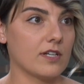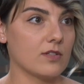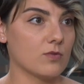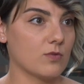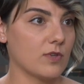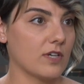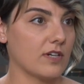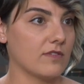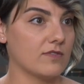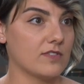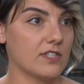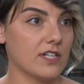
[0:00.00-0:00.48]
and
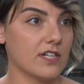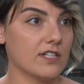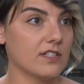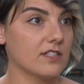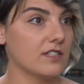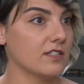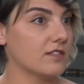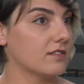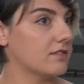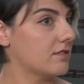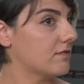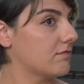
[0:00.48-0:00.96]
we have done
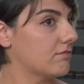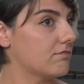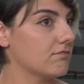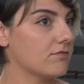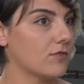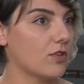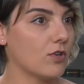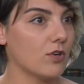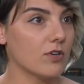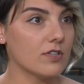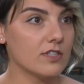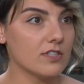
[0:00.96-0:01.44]
it
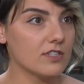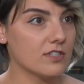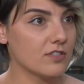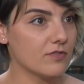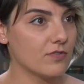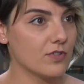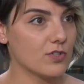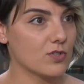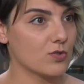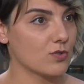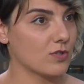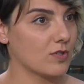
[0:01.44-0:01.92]
on
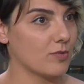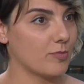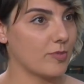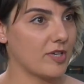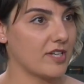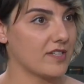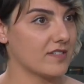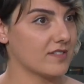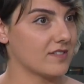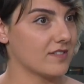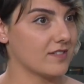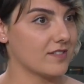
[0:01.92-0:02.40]
individual
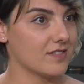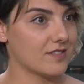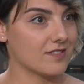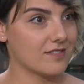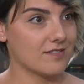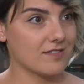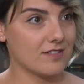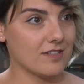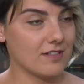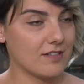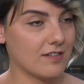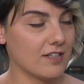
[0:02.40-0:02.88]

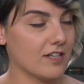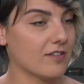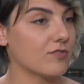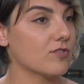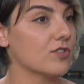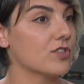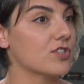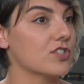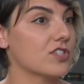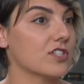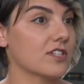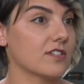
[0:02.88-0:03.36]
basis,
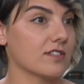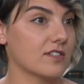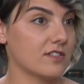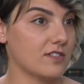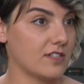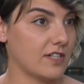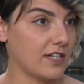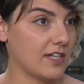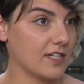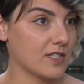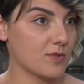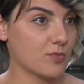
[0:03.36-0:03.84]
leveraging the
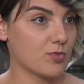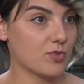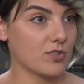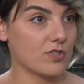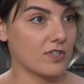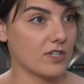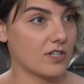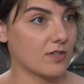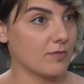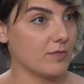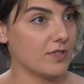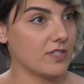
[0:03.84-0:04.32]
diaspora
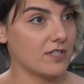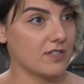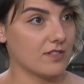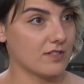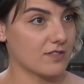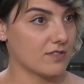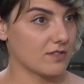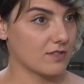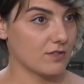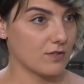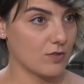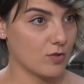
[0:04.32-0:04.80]
and
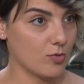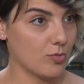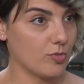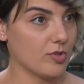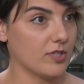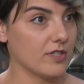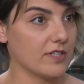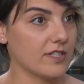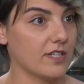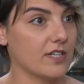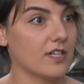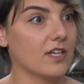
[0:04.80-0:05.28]
Armenians
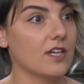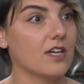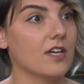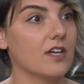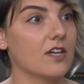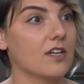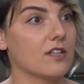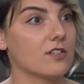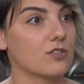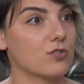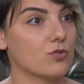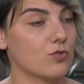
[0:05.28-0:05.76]
globally
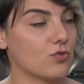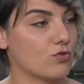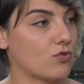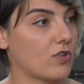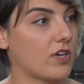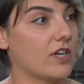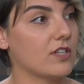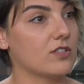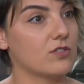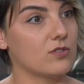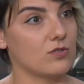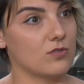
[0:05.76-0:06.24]
to
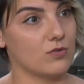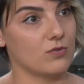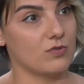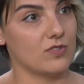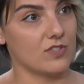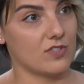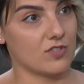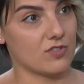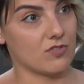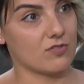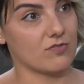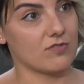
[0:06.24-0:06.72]
try to do
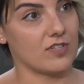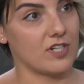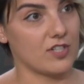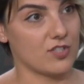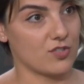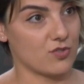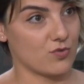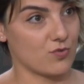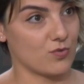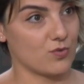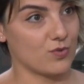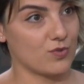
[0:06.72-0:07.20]
this
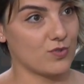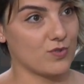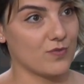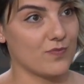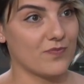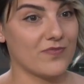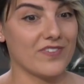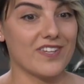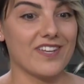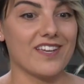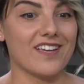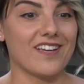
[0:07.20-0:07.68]
grassroots.
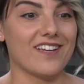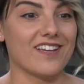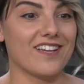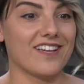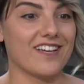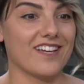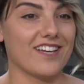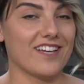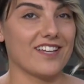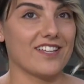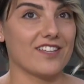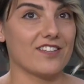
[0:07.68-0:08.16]

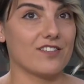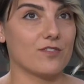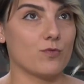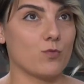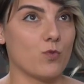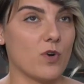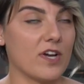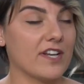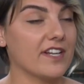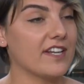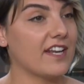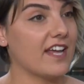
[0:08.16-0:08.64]

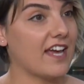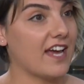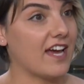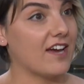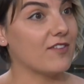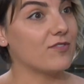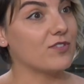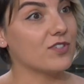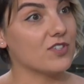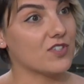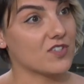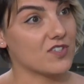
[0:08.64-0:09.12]
One and a
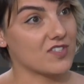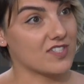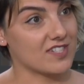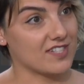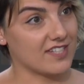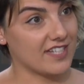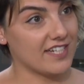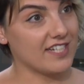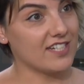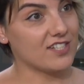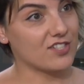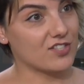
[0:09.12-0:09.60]
half years
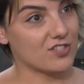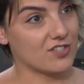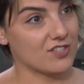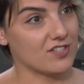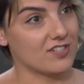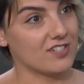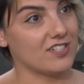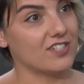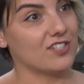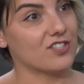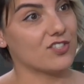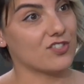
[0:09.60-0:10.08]

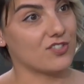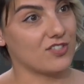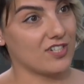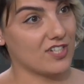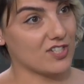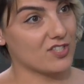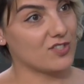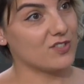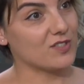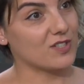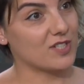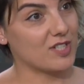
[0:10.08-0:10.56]
later,
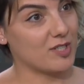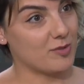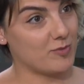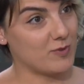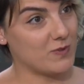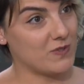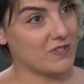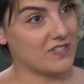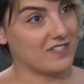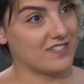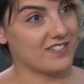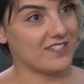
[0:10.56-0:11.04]
international
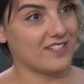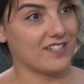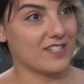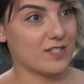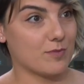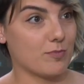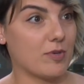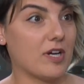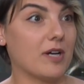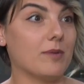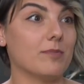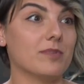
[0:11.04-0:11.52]
community
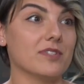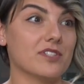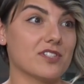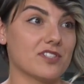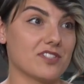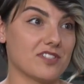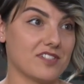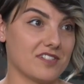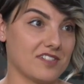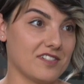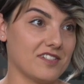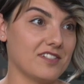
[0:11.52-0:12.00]
has
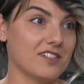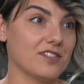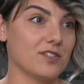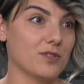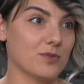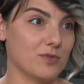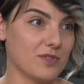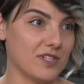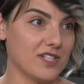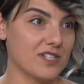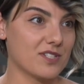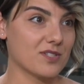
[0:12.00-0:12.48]
published a
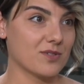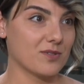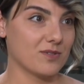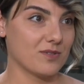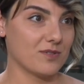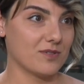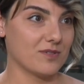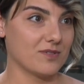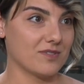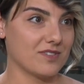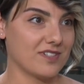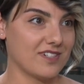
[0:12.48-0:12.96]
UNESCO
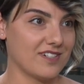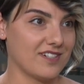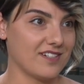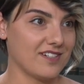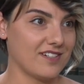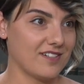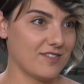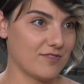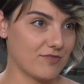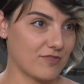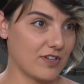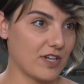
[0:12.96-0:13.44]

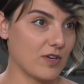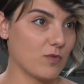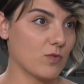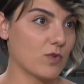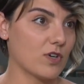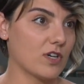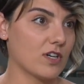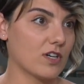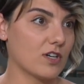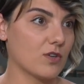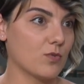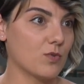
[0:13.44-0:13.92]
uh,
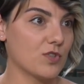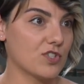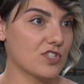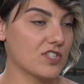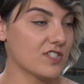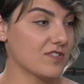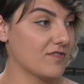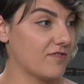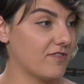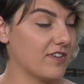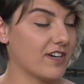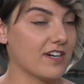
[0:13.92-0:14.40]
framework, which
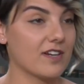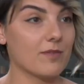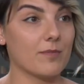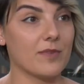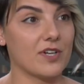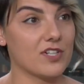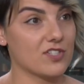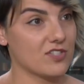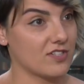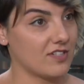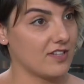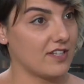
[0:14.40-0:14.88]
is very
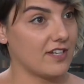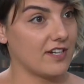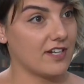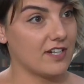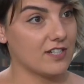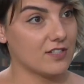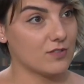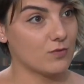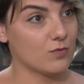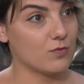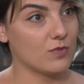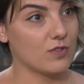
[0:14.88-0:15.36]
much
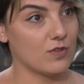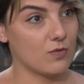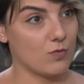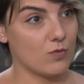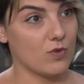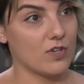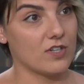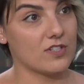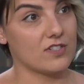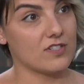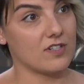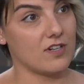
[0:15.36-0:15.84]
aligned with
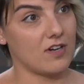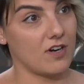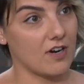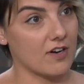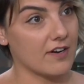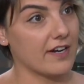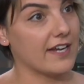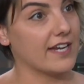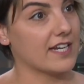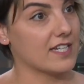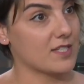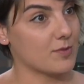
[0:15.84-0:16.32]
what
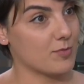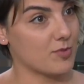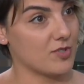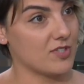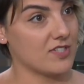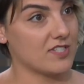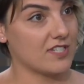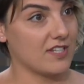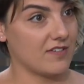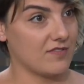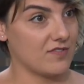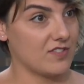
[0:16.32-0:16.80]
our
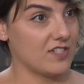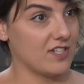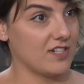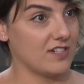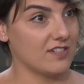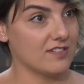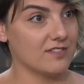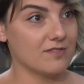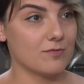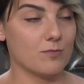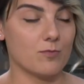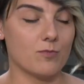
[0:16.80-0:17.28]
experts have
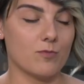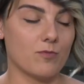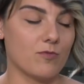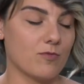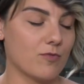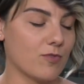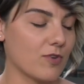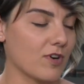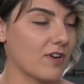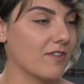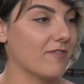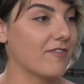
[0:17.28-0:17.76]
done
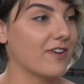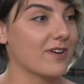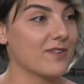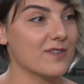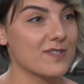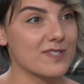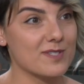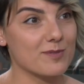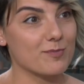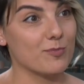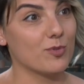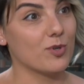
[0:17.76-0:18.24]
for a
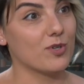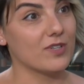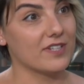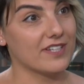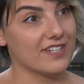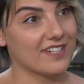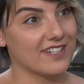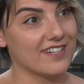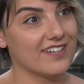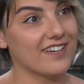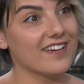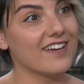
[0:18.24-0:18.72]
very
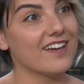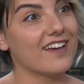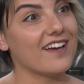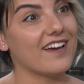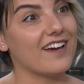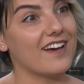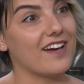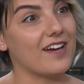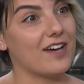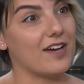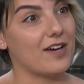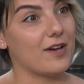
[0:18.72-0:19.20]
symbolic
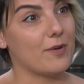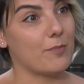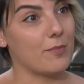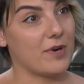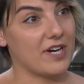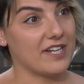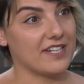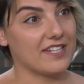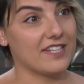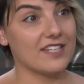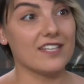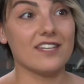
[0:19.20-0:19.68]
uh,
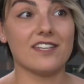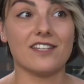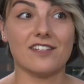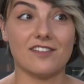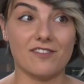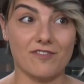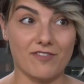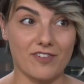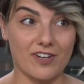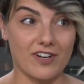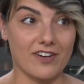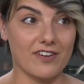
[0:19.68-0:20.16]
money in
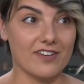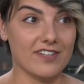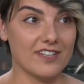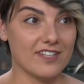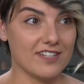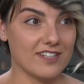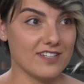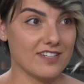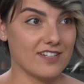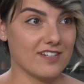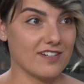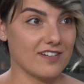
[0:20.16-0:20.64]
a
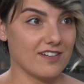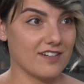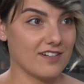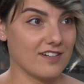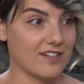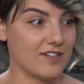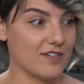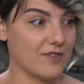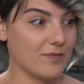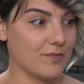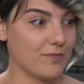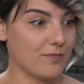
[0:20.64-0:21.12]
very
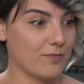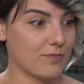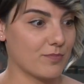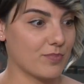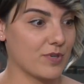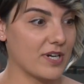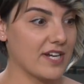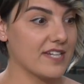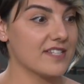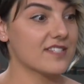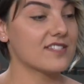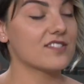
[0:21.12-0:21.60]
um,
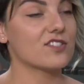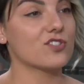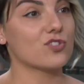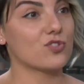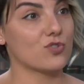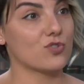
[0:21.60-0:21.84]
pressed